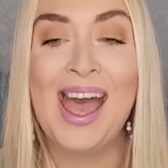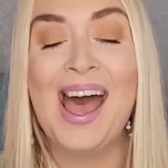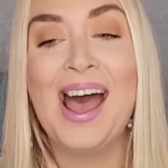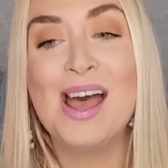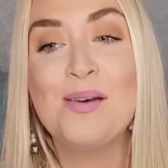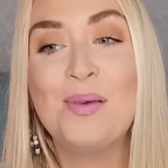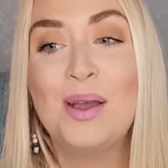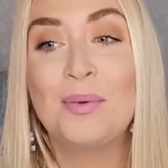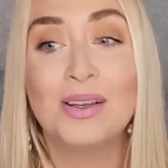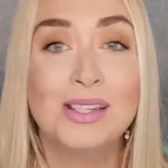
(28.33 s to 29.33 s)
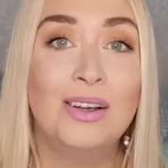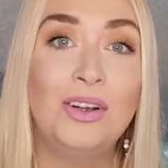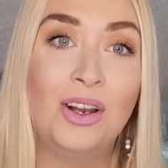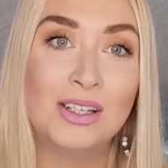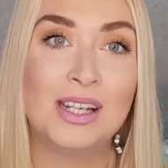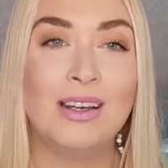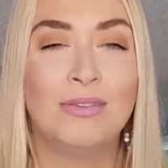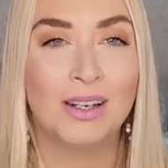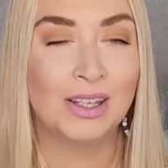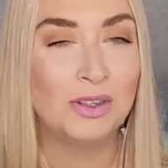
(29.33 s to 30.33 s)
But I was out on holiday
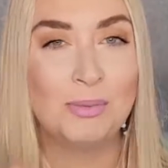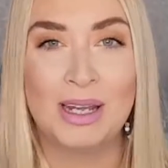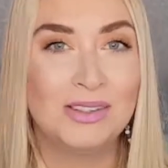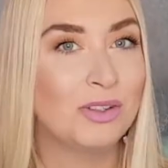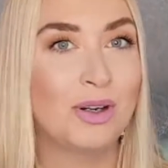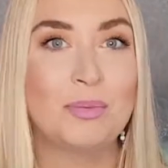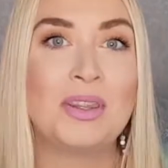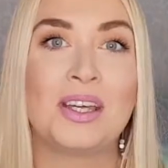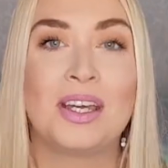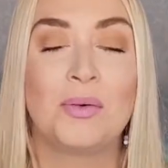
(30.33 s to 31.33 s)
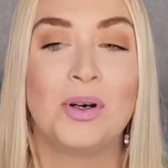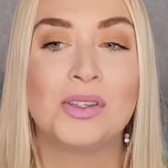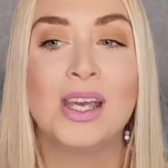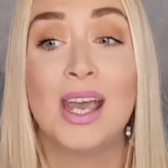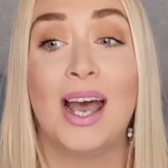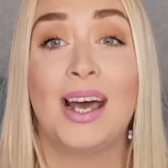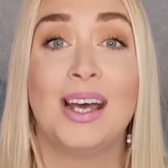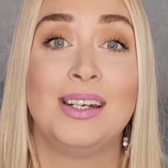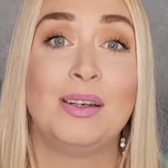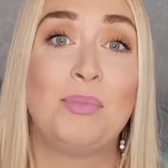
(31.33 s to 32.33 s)
flicking through my Instagram, I think it was,
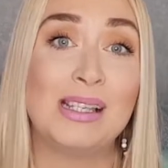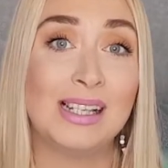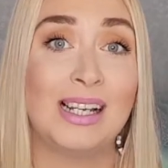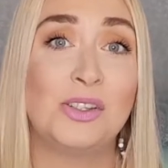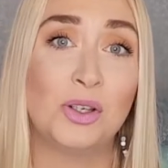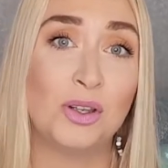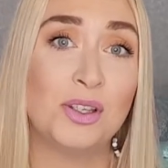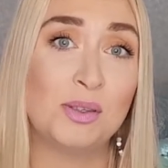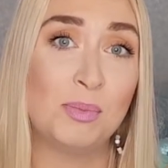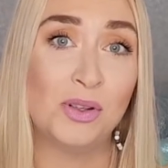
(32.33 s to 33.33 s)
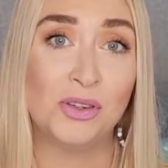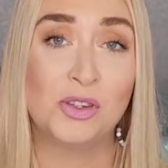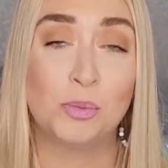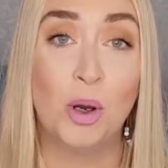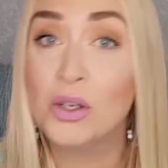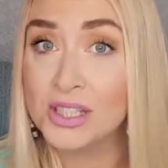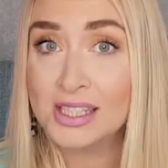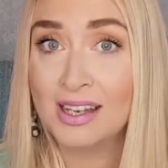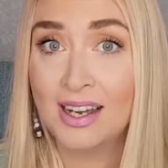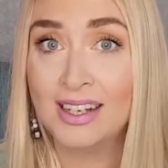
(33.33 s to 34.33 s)
and basically I saw this month's box
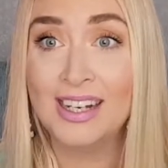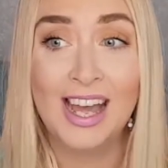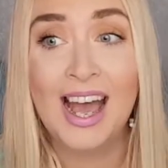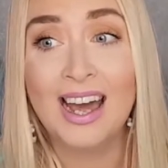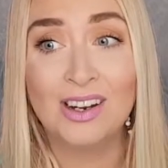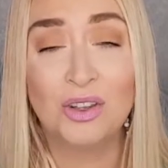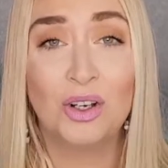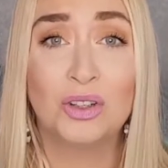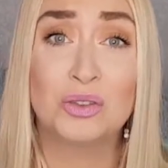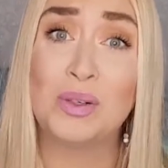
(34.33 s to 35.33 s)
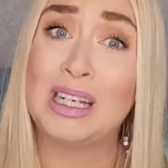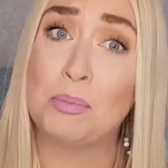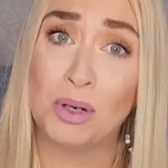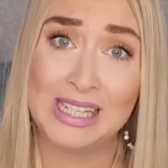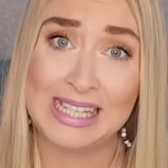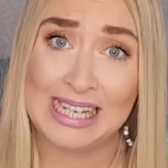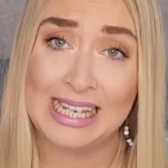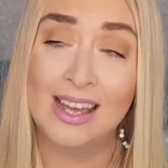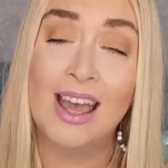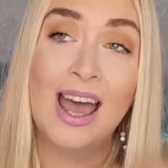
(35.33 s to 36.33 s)
design and I thought it looked really
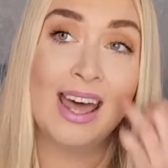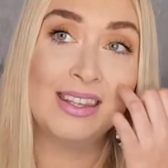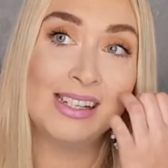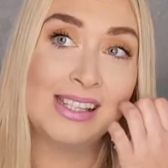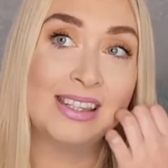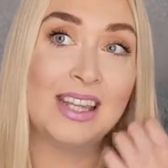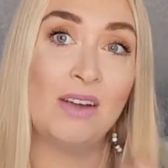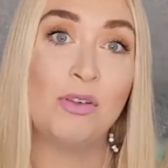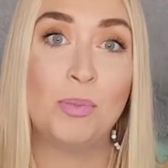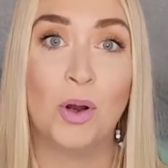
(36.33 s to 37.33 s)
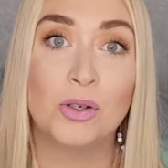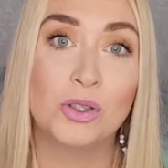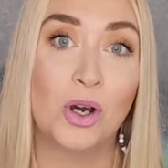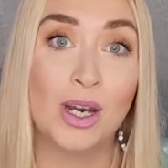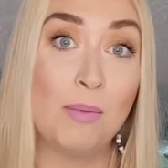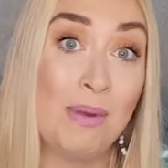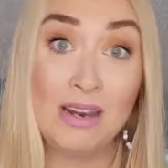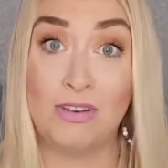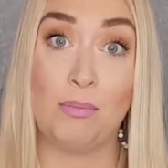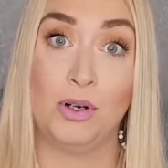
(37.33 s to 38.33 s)
pretty, and they said that every box got a
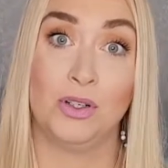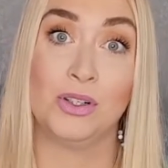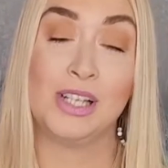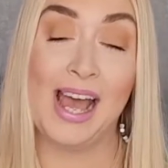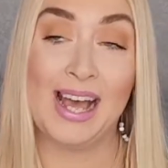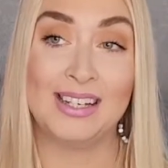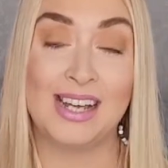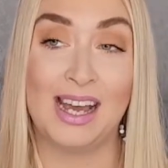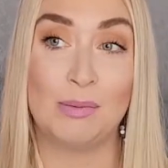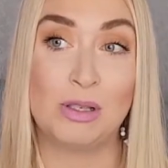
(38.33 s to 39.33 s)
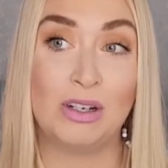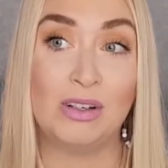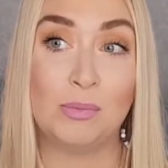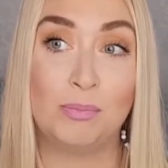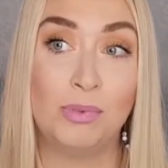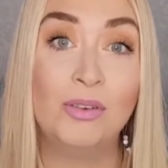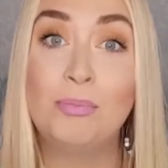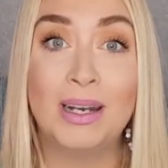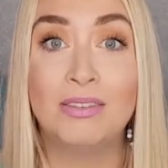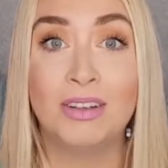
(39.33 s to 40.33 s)
Benefit product and I absolutely love
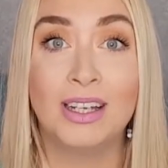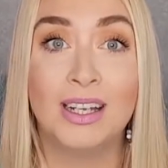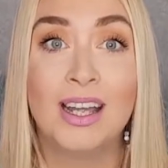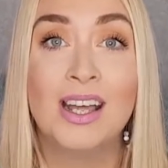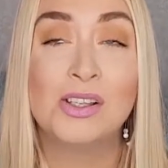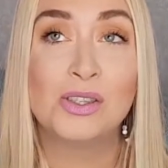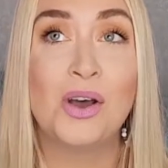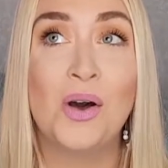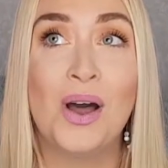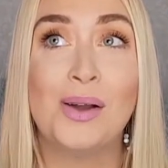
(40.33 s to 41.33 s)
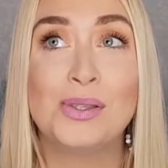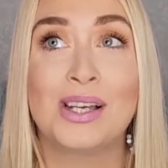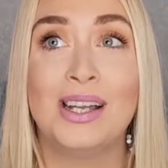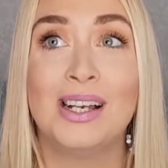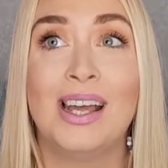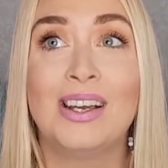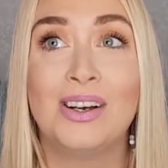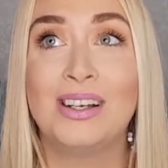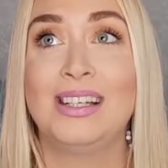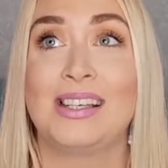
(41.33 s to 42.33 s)
Benefit, so I was kind of like,
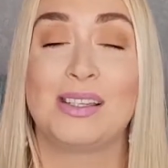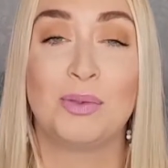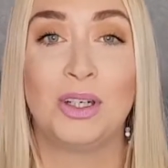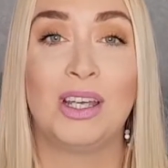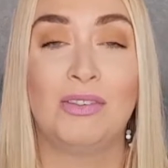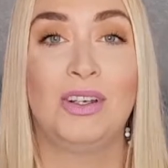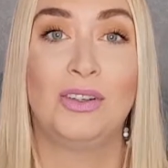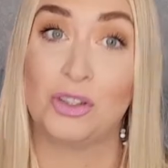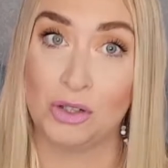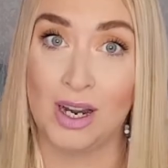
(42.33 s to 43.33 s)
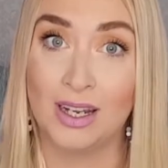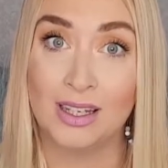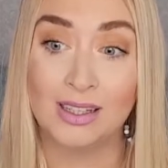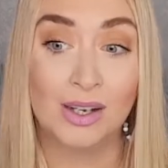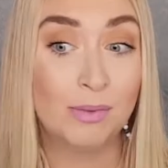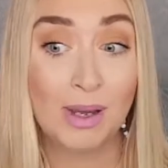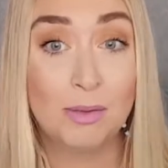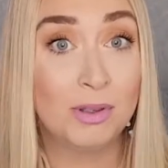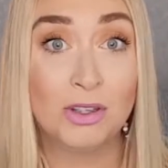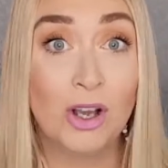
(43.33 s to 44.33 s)
yes, I'm going to give it another try. Now it might have
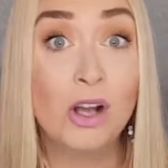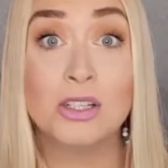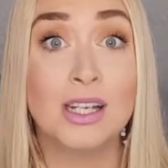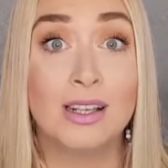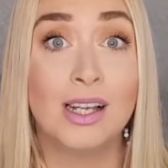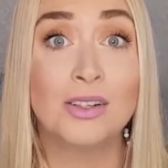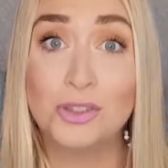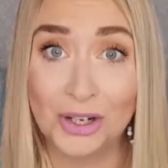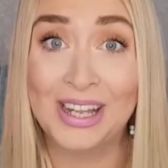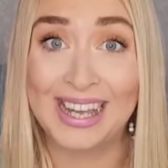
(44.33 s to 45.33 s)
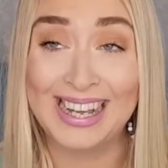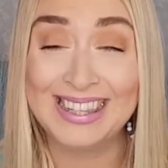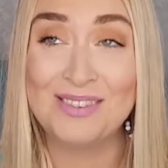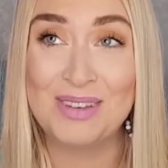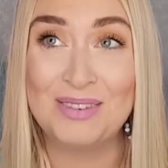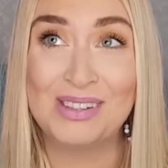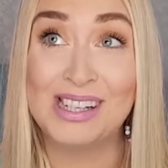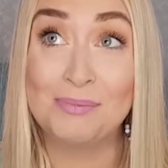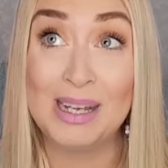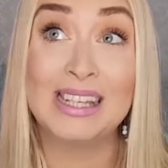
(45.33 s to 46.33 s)
been the cocktail that I was drinking that made me
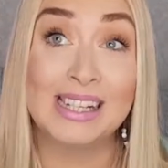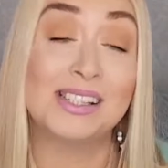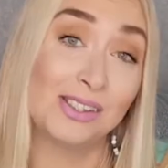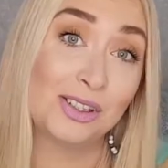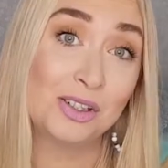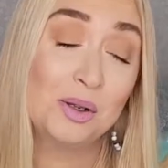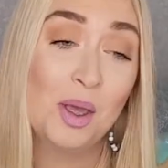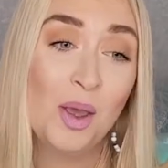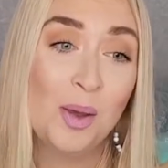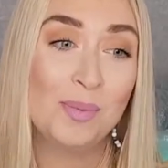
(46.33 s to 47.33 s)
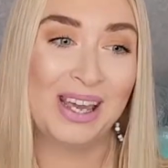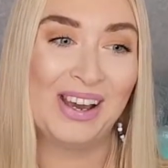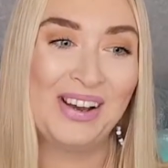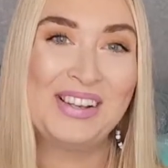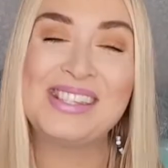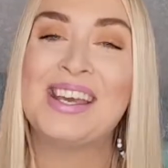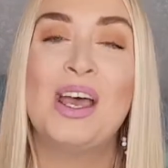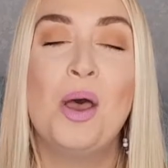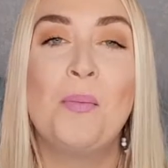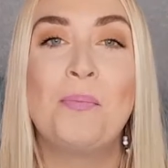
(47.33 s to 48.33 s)
make that decision, because
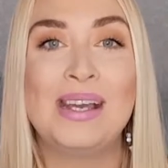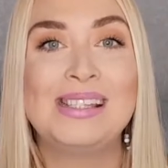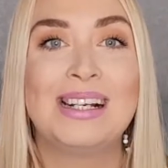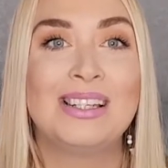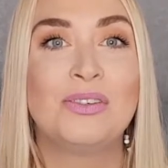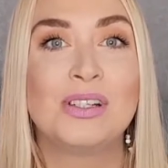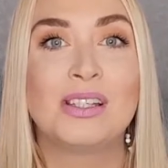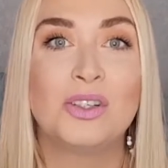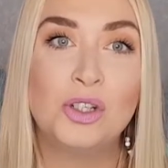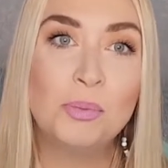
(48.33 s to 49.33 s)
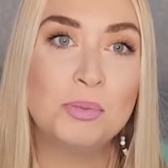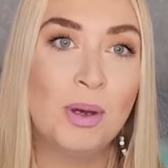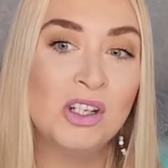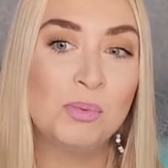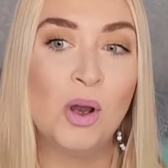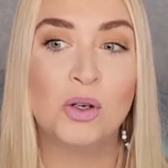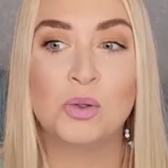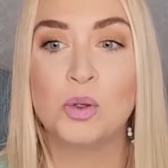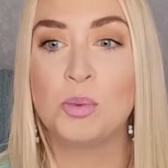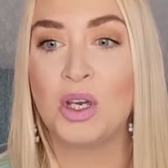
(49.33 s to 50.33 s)
basically the reason I stopped Birchbox
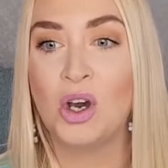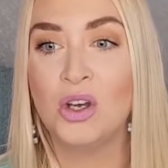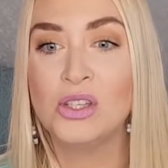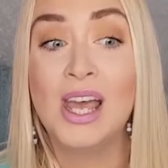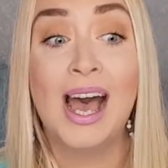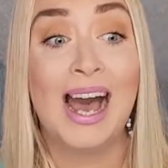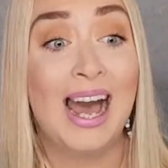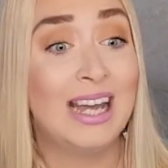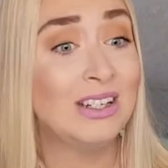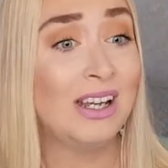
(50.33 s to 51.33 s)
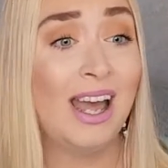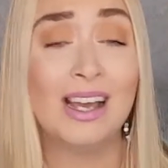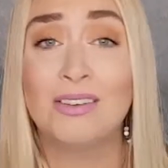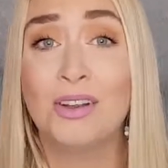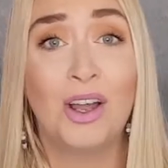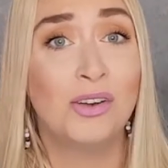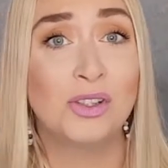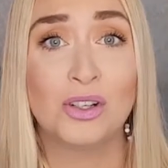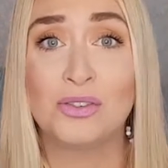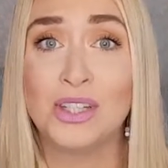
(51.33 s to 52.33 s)
was because I had a heck of a lot of
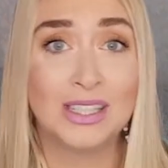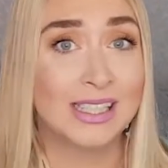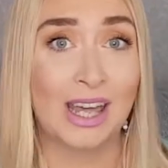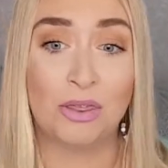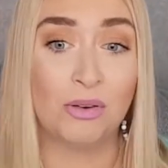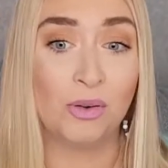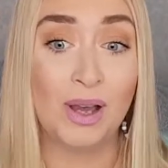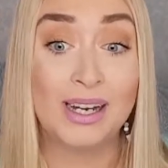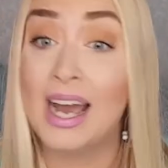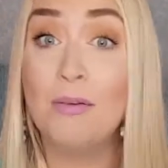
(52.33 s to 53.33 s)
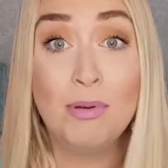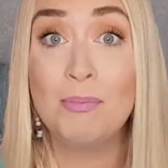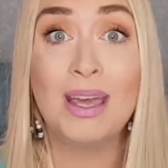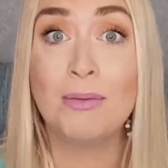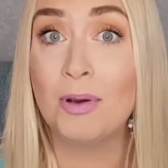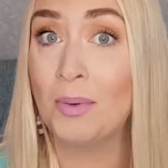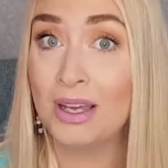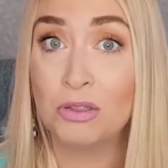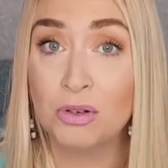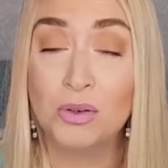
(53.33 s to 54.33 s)
stuff still to get through, and I have been making my way
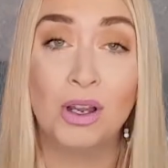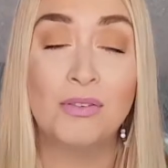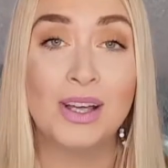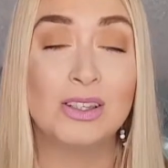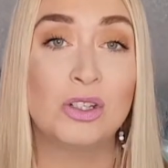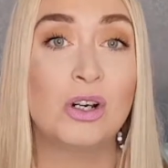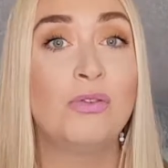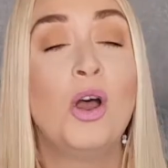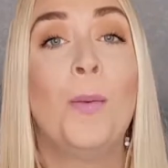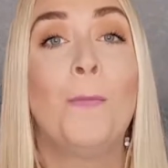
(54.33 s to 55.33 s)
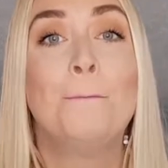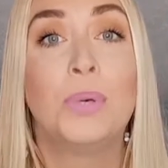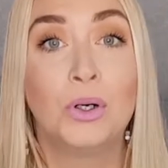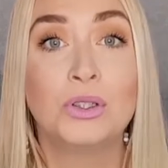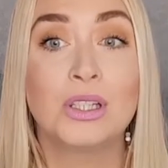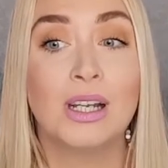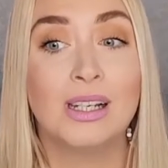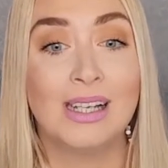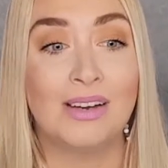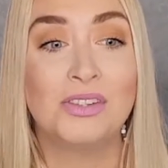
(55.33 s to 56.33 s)
through a lot of that stuff, but
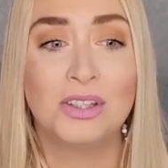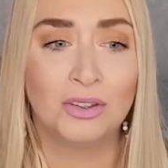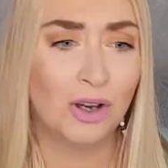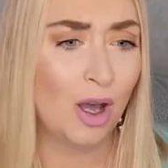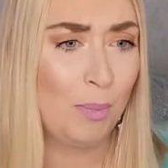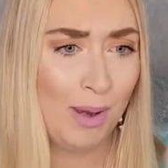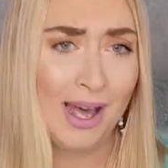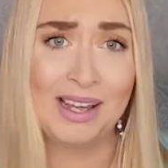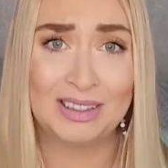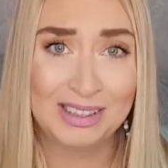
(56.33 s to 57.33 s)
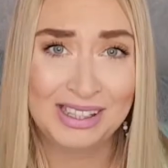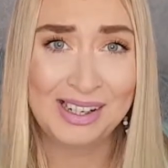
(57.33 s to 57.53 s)
yeah, I've still got a pile.